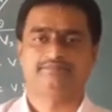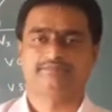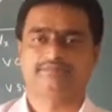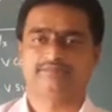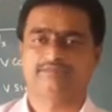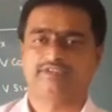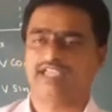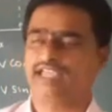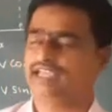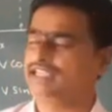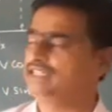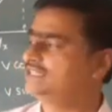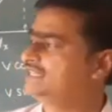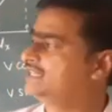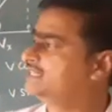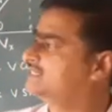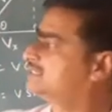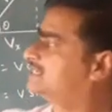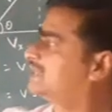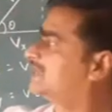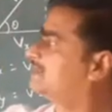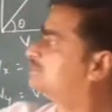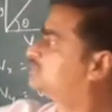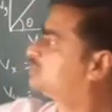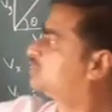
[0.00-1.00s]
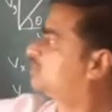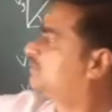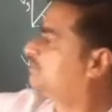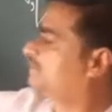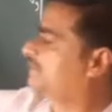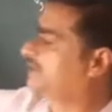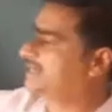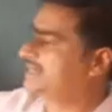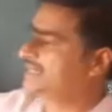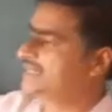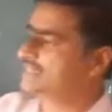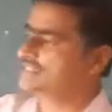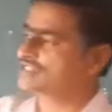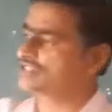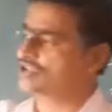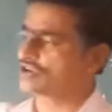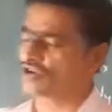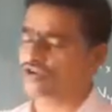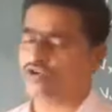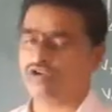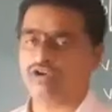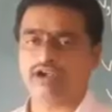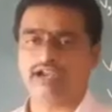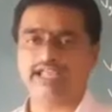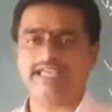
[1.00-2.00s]
Okay, these types of vectors
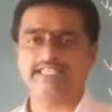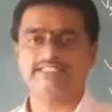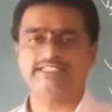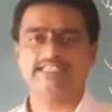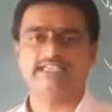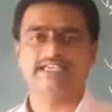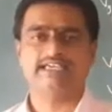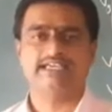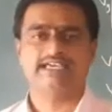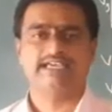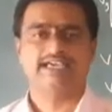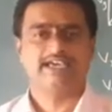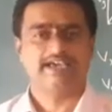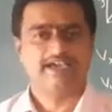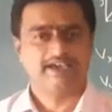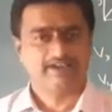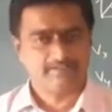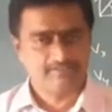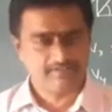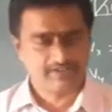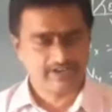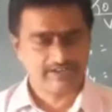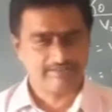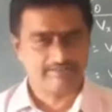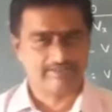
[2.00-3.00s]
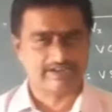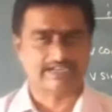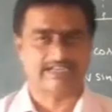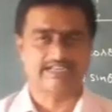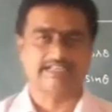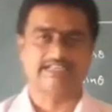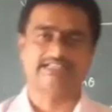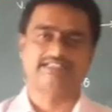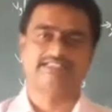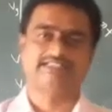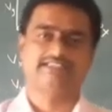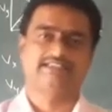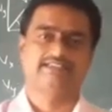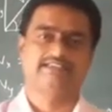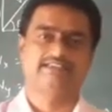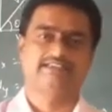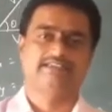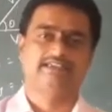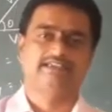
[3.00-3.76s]
are called as free vectors.